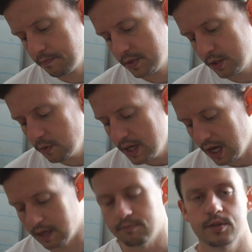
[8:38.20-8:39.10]

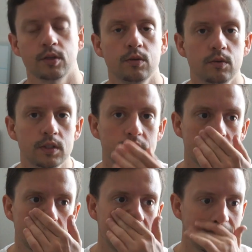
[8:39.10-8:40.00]
So
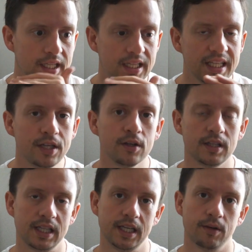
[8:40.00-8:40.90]

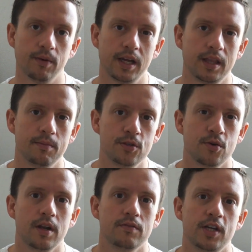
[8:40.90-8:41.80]
clearly, right, the
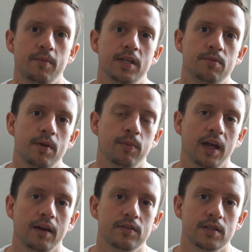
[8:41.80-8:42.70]
majority of Japanese people
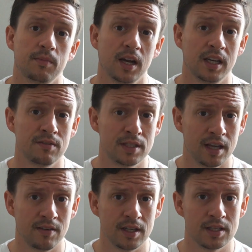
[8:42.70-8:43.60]
have some kind of
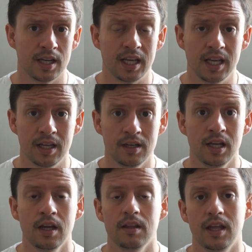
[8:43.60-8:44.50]
savings, and again,
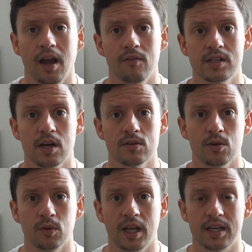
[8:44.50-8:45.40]
the average
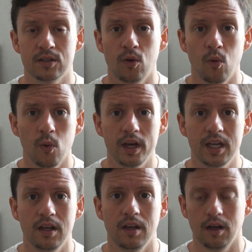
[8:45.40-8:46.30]
household has
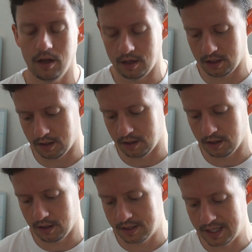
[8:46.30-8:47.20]
quite
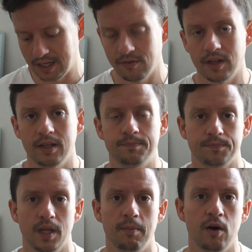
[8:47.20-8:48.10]
a significant
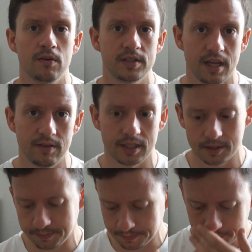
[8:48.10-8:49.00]
amount of
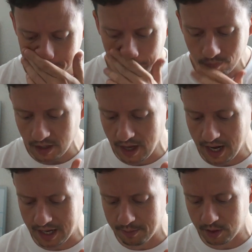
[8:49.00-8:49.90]
savings,
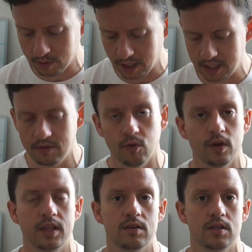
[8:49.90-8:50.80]
at about
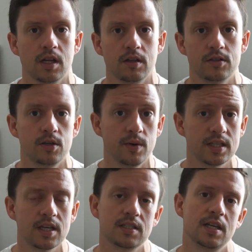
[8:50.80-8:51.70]
$94,000
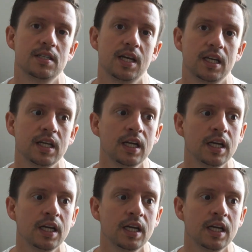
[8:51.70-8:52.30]
US, as I said.